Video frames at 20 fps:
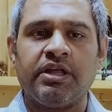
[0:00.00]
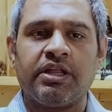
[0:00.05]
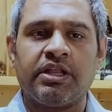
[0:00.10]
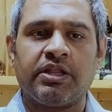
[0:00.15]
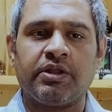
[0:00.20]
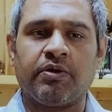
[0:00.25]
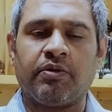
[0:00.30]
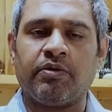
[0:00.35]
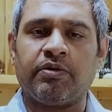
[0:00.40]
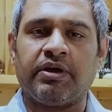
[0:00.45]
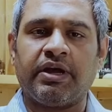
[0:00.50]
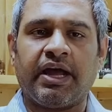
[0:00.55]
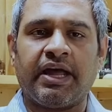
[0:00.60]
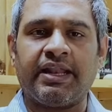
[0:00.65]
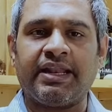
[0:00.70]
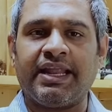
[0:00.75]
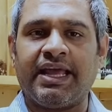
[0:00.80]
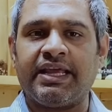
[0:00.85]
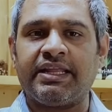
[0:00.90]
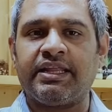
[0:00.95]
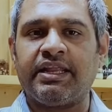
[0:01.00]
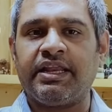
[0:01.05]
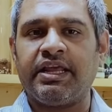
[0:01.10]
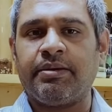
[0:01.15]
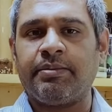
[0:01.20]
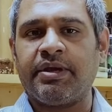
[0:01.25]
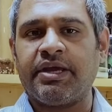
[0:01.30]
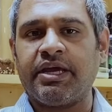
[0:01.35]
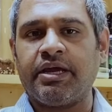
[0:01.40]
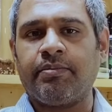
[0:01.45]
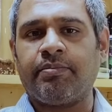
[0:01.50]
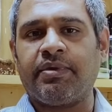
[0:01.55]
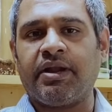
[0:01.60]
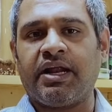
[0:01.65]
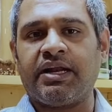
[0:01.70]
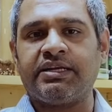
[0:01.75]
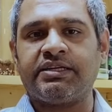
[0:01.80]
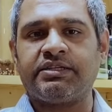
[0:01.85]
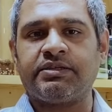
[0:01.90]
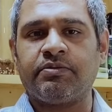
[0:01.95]
So unlike the name air
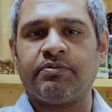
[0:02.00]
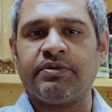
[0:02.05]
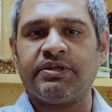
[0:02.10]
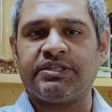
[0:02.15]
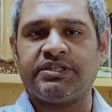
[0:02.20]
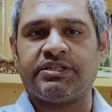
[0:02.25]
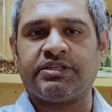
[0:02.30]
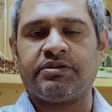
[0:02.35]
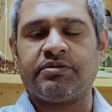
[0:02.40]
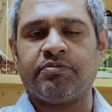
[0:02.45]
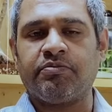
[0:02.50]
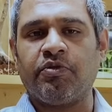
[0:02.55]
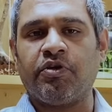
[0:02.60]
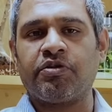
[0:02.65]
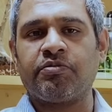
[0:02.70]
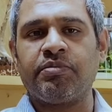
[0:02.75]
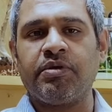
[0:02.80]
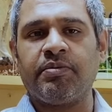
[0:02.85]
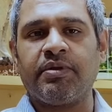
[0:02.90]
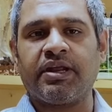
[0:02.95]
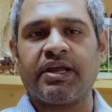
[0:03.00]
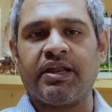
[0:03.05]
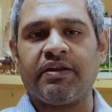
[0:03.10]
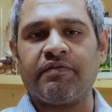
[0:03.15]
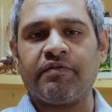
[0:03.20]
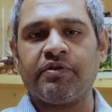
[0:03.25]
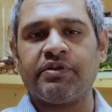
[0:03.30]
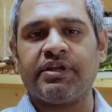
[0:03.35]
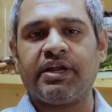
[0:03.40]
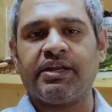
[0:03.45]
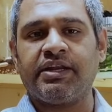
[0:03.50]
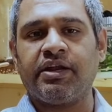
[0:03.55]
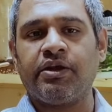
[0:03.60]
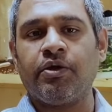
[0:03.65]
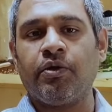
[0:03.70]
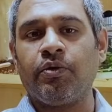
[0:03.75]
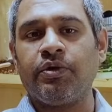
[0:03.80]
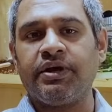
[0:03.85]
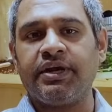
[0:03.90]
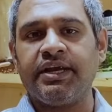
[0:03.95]
plants, which most people confuse that they
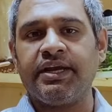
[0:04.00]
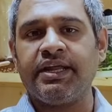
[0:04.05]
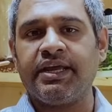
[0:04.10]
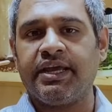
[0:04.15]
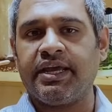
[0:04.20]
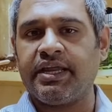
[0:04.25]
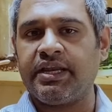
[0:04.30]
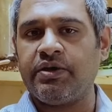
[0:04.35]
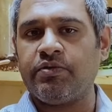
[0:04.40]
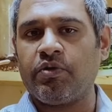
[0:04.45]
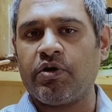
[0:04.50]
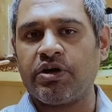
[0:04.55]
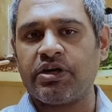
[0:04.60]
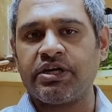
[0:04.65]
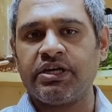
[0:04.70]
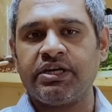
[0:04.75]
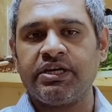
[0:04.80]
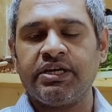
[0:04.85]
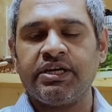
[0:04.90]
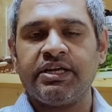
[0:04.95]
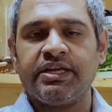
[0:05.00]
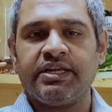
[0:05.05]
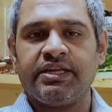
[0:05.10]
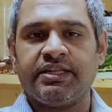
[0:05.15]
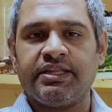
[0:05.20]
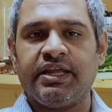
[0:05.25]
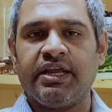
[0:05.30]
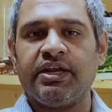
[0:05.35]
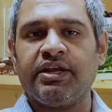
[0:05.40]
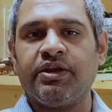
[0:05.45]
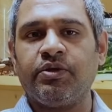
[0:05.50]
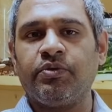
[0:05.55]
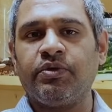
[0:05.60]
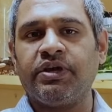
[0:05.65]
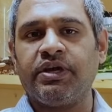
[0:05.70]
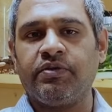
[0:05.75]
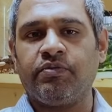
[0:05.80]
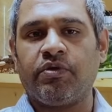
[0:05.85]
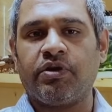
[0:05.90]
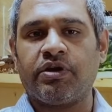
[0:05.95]
don't need any water, they do
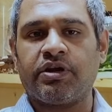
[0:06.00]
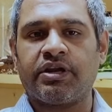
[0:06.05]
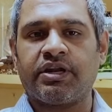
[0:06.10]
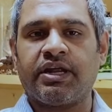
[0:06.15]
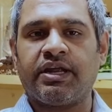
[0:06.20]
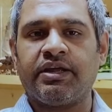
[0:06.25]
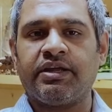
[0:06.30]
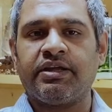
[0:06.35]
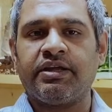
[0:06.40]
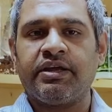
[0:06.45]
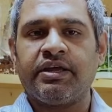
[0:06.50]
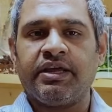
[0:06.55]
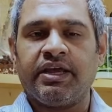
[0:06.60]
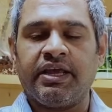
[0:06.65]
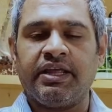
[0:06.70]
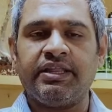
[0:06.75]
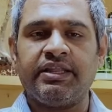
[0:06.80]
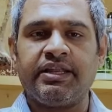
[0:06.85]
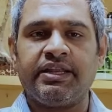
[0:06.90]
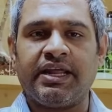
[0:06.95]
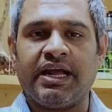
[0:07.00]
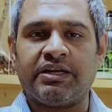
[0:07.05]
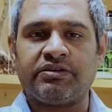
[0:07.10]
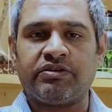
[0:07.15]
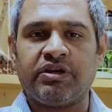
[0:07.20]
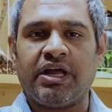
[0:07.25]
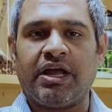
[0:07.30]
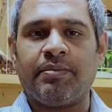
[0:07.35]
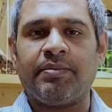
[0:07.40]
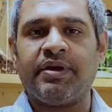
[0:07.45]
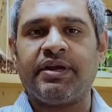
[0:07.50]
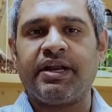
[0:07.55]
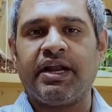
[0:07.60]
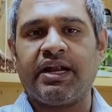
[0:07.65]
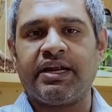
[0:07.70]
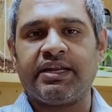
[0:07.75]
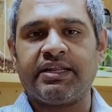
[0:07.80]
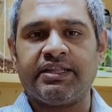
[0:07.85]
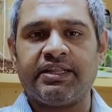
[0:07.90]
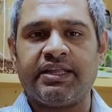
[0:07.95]
need water. In the natural habitat,